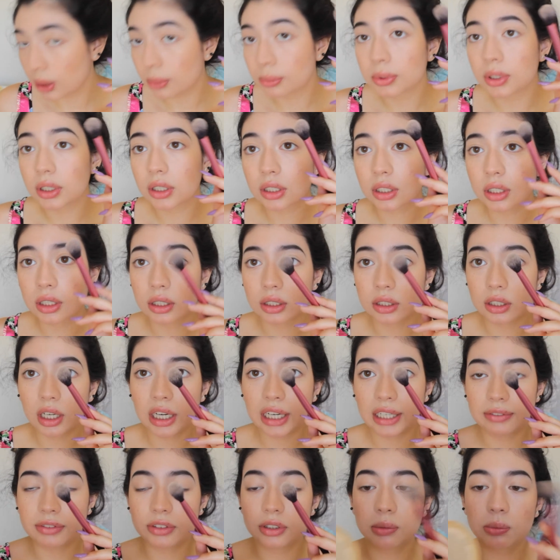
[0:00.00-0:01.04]
I'm gonna
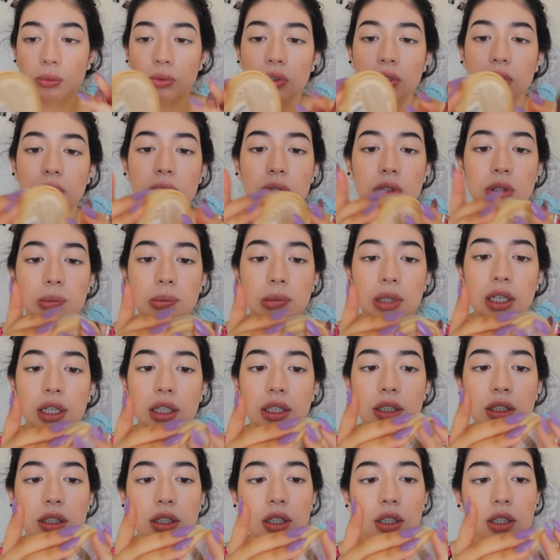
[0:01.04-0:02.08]
carve it more with
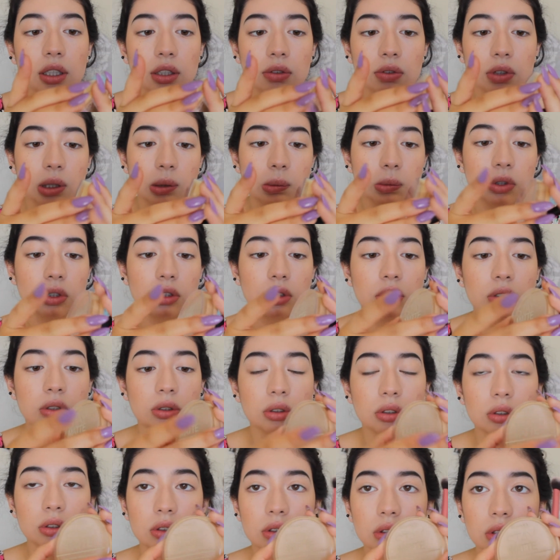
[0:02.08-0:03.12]
my
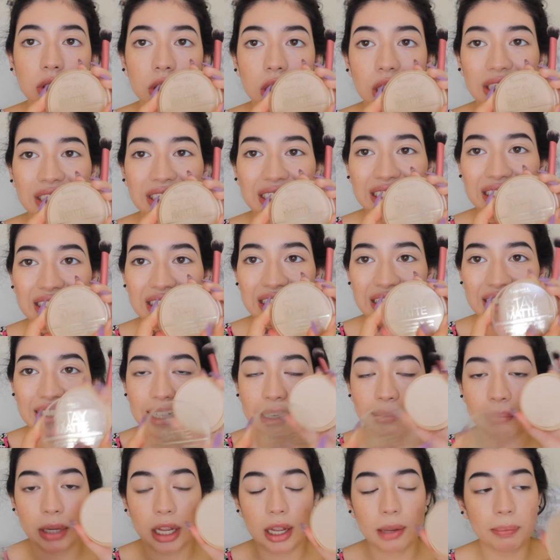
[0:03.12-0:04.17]
Rimmel London
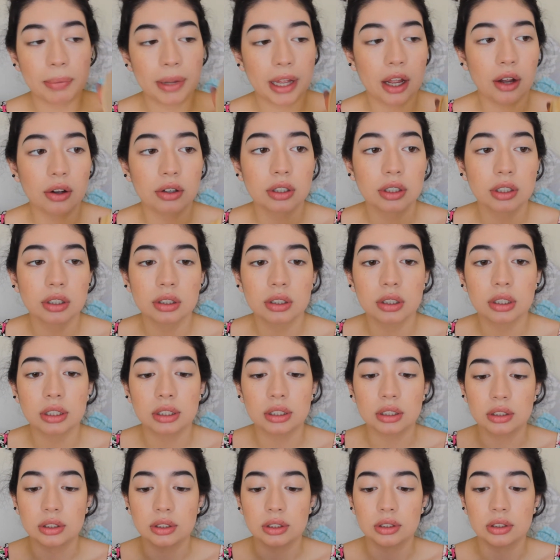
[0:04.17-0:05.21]
Stain Matte powder,
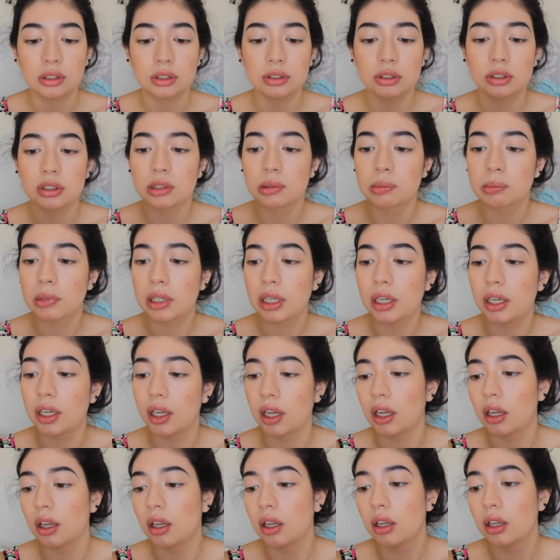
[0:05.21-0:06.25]
and using
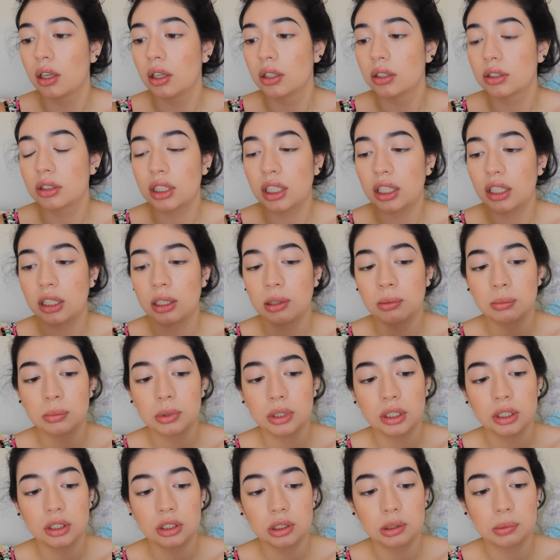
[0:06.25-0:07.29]
my shading
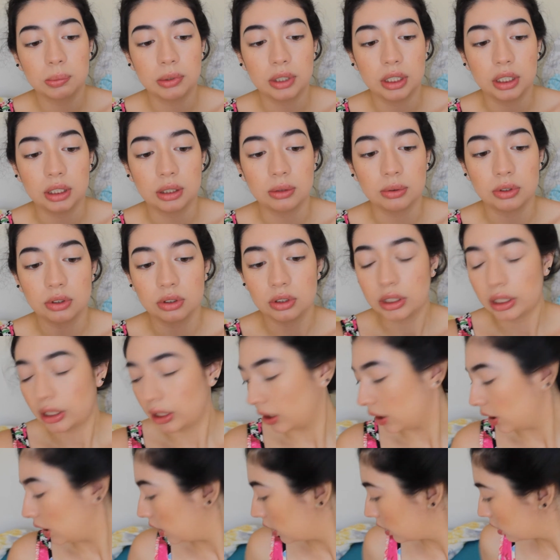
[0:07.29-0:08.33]
brush by Real
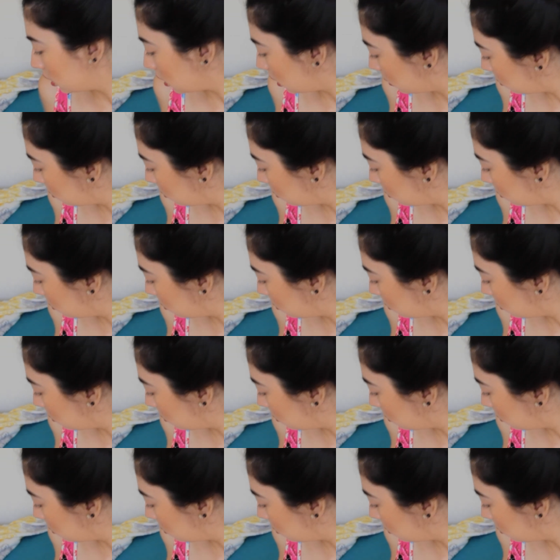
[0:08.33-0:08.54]
Techniques,